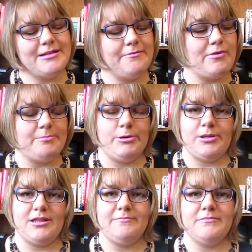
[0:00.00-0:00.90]
Read both
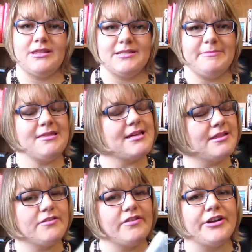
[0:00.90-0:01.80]
of them this month,
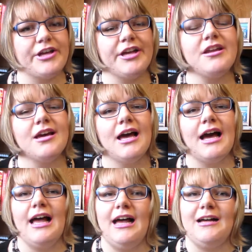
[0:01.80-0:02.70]
and they're very good.
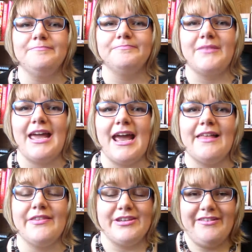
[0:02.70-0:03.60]

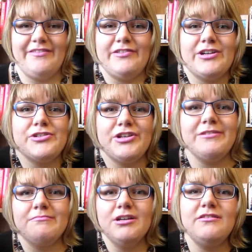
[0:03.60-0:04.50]
And the
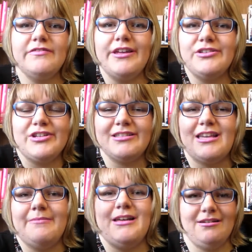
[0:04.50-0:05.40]
Divergent movie just
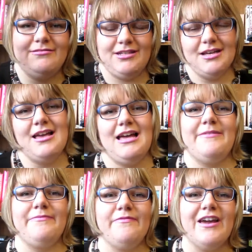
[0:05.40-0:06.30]
came out, and
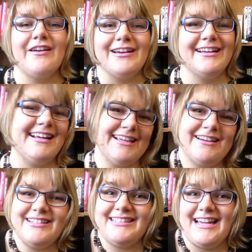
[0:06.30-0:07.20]
I'm very, I like
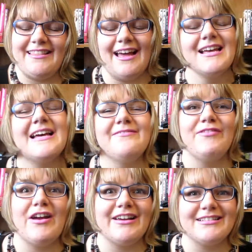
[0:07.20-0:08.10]
how I'm saying that,
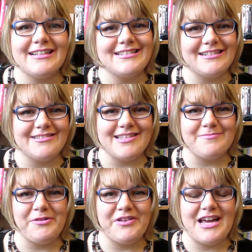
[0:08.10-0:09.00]
very excited to go see the
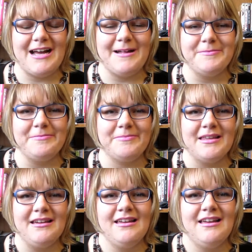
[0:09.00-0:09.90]
movie.
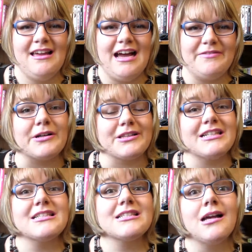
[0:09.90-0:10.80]
I've heard that
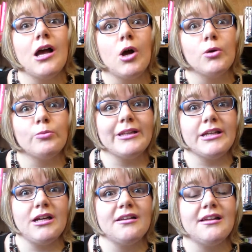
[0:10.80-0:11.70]
it's really
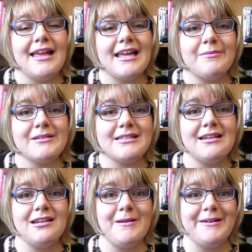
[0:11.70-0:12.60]
good, and I'm
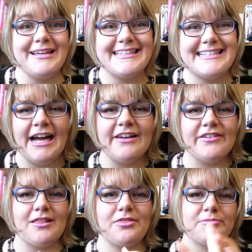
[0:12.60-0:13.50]
excited about it. I've
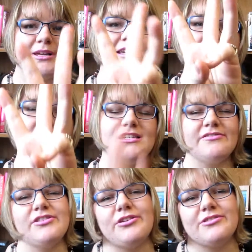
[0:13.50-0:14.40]
got 3
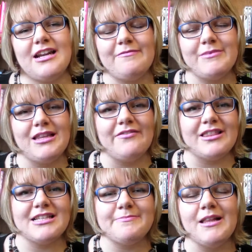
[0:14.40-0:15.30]
TV shows that I've been loving
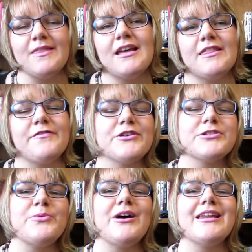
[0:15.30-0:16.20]
this month. The
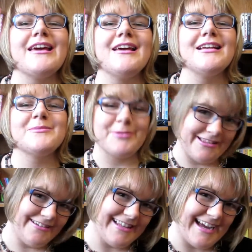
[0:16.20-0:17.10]
first one is Pretty
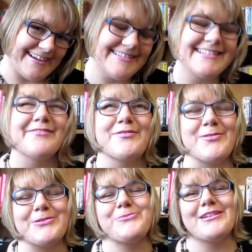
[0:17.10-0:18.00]
Little Liars. Of
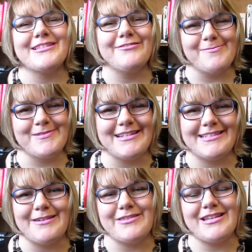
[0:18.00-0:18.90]
course, you guys know how
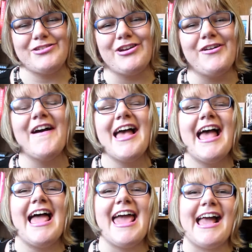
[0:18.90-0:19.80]
obsessed I am with that show,
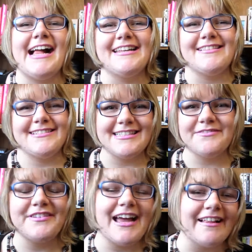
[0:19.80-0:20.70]
and the season
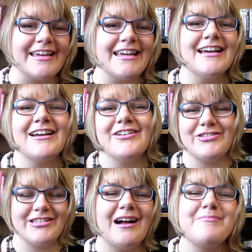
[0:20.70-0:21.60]
finale
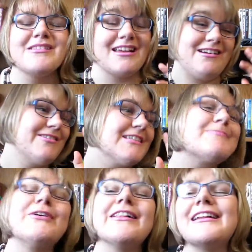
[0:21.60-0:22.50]
just happened. I don't want to
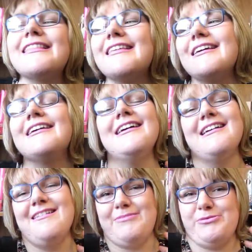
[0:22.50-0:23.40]
spoil anything,
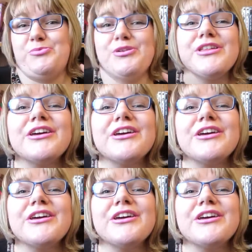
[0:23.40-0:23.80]
but it was really